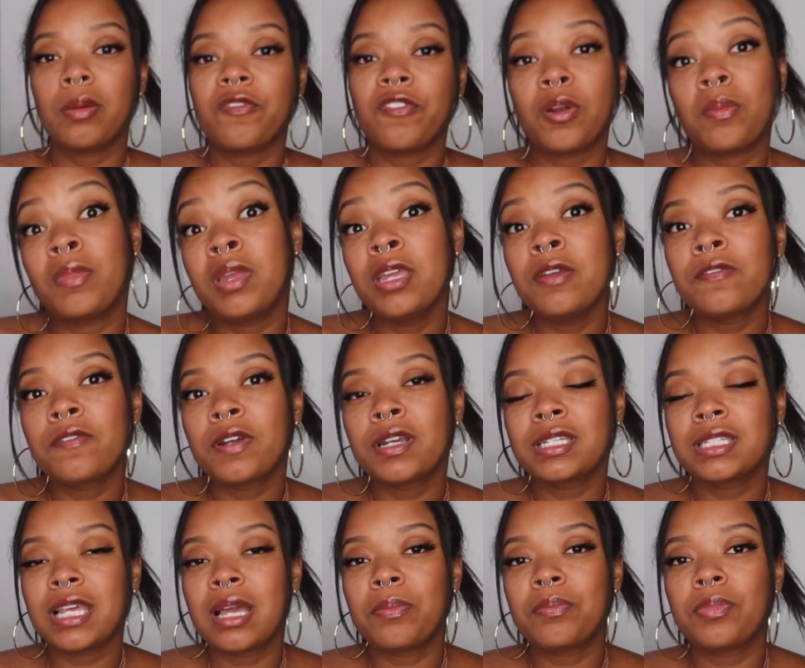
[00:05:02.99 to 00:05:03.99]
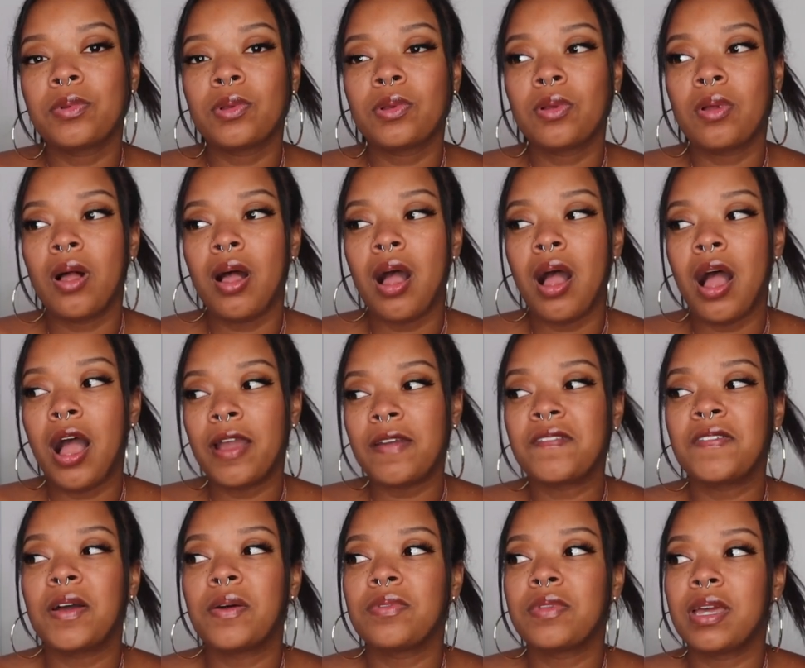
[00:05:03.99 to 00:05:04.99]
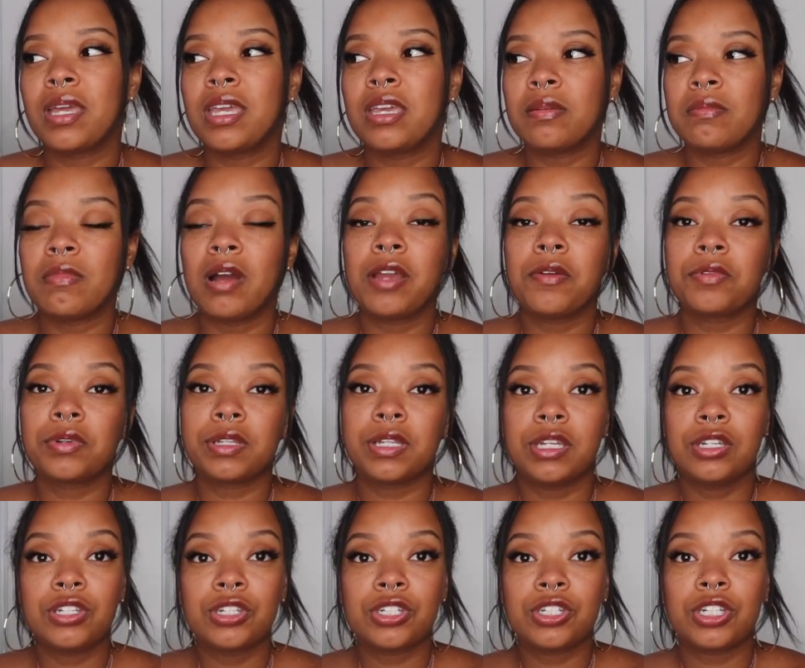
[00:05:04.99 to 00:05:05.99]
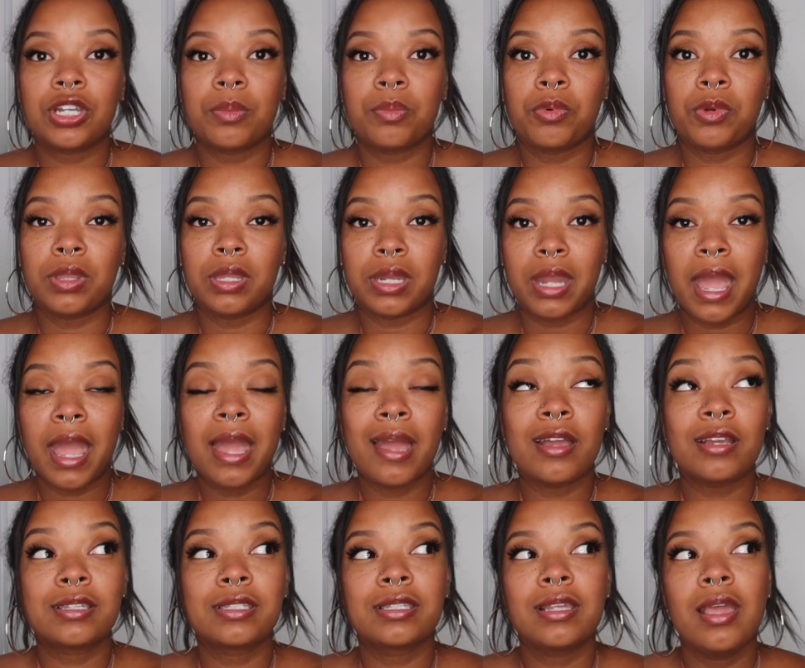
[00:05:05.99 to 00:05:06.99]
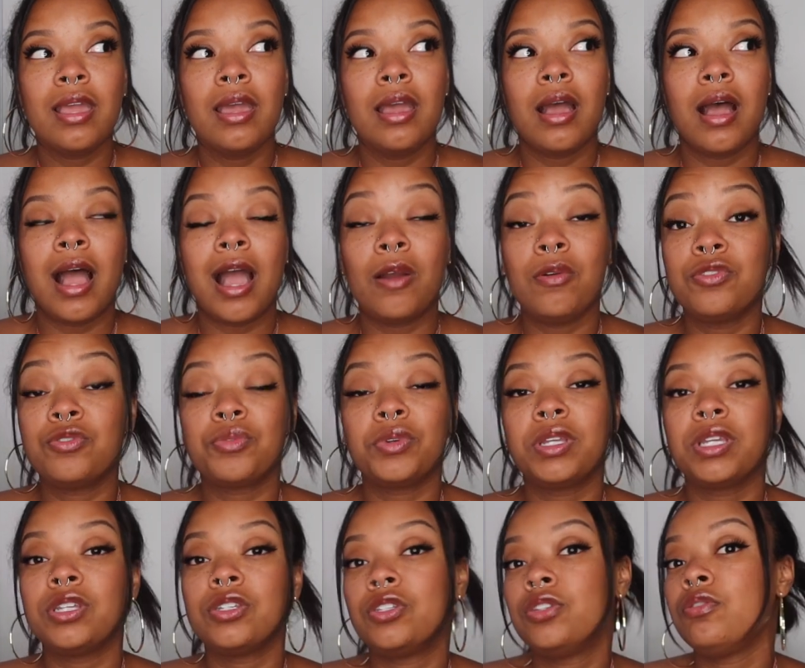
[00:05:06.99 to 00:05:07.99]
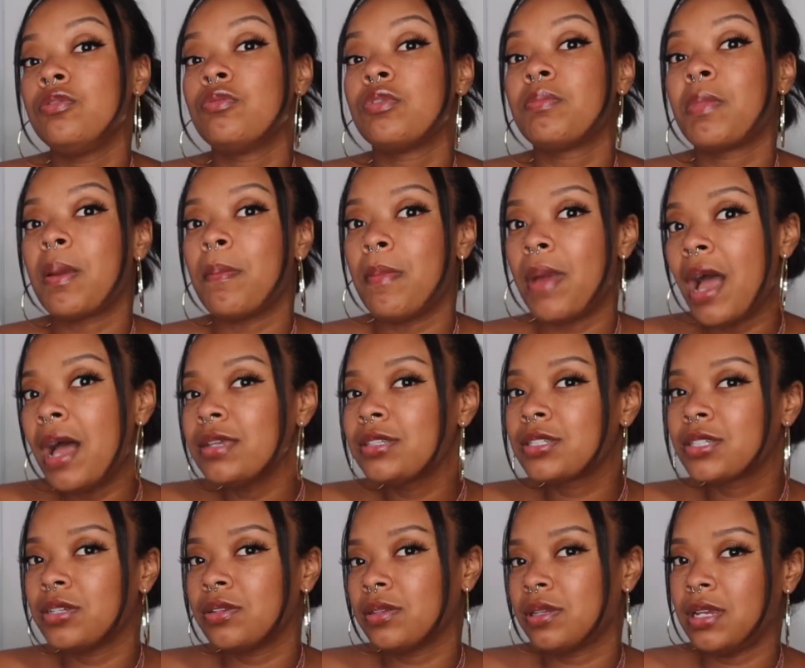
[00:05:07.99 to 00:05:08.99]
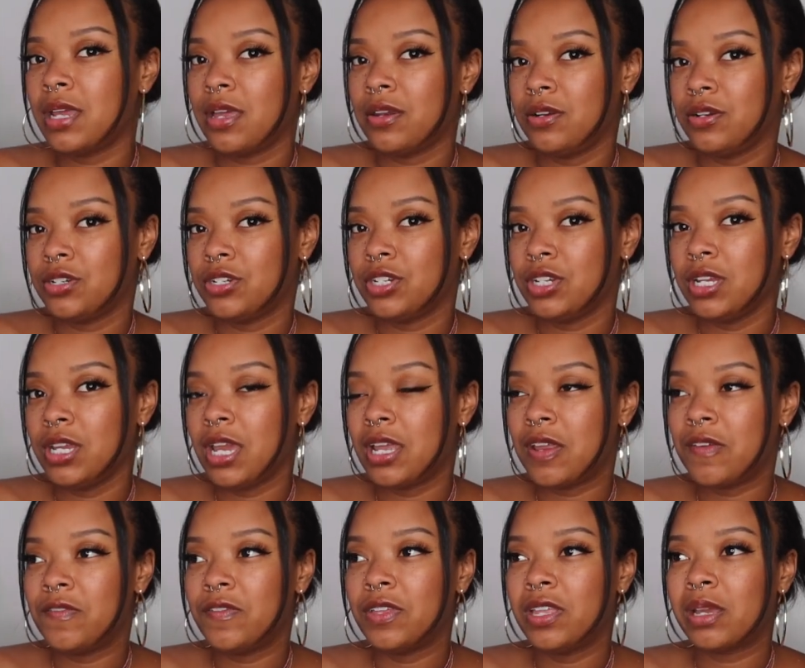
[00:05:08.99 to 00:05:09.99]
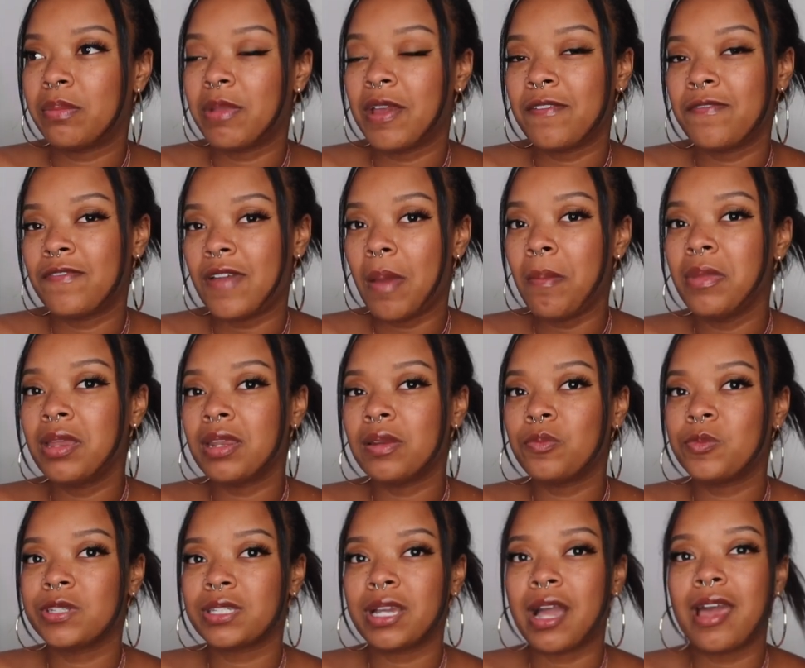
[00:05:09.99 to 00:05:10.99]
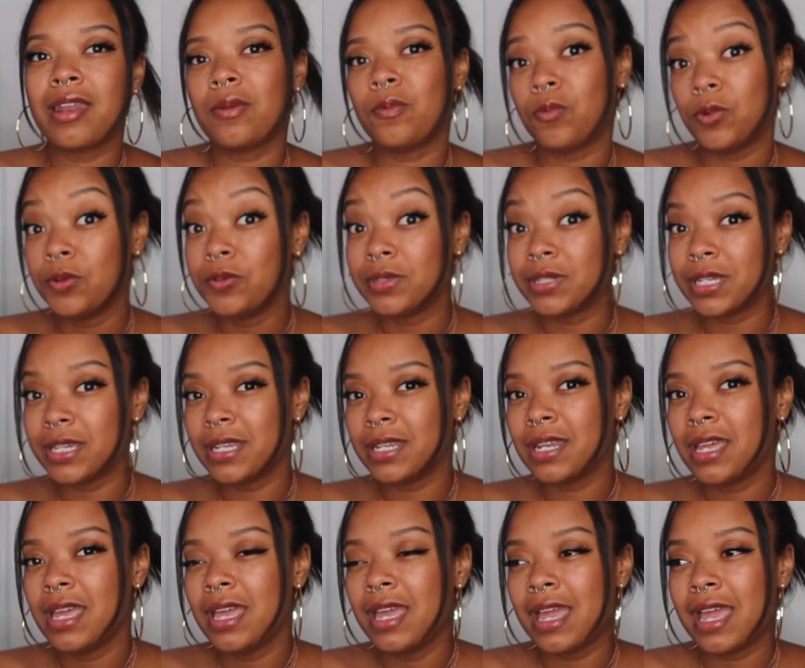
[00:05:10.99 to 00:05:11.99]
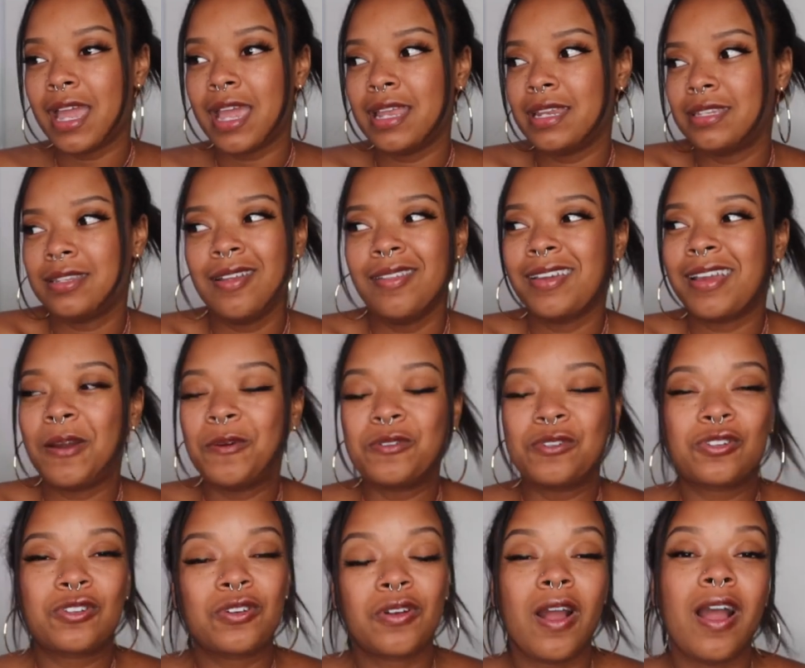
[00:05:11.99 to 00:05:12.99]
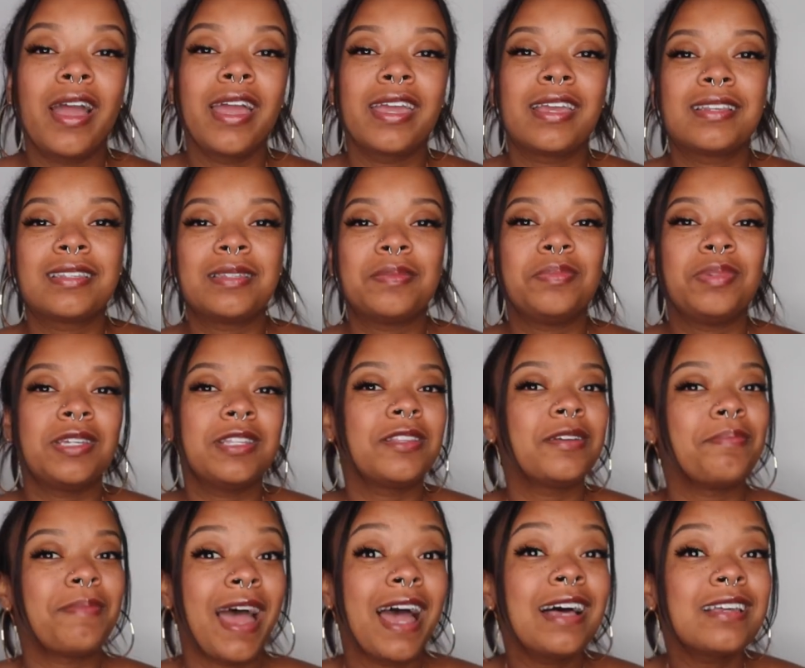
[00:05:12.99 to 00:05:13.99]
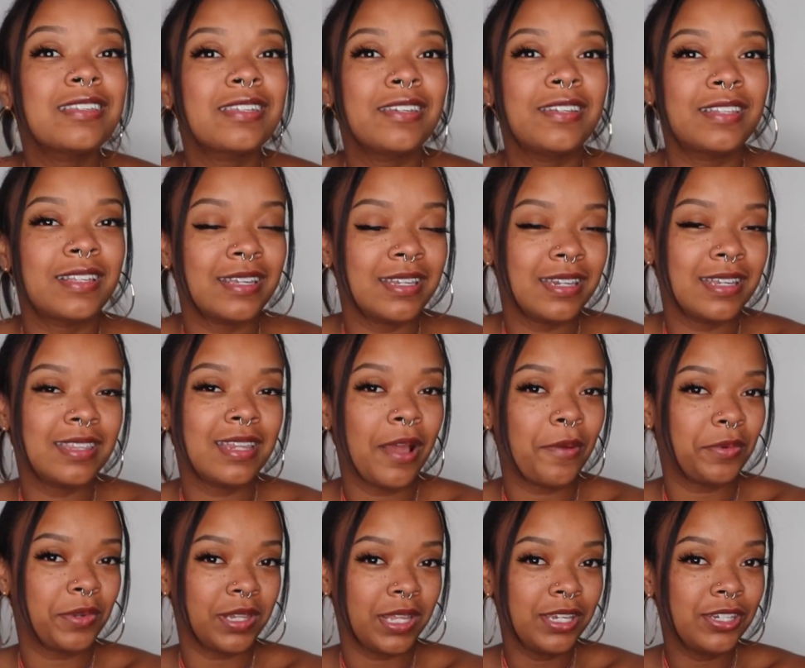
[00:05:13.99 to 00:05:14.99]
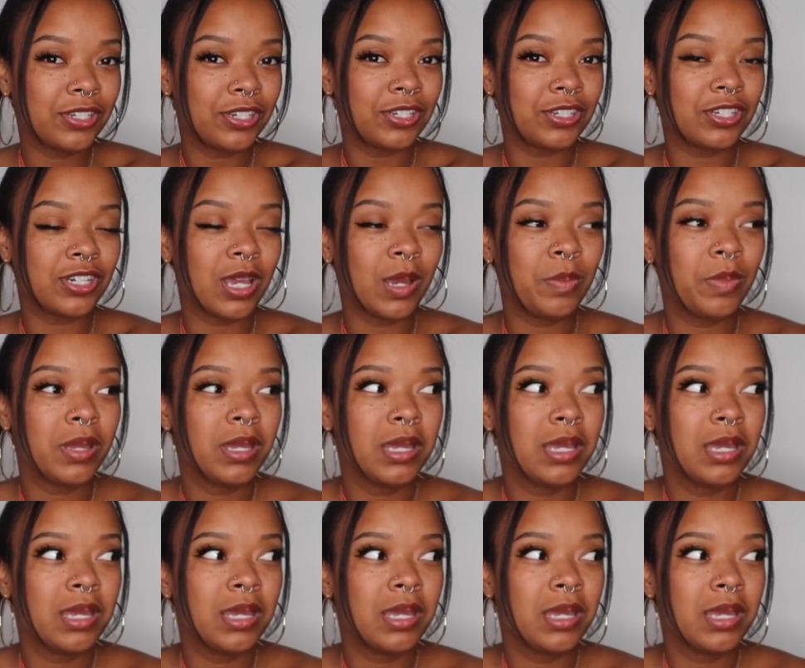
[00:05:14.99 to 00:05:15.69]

For me, for example, I found that in my relationship with an ex, I was really in tune with my masculine energy, and I feel like my feminine was kind of wounded. And it's not like I was trying to be the masculine in that relationship.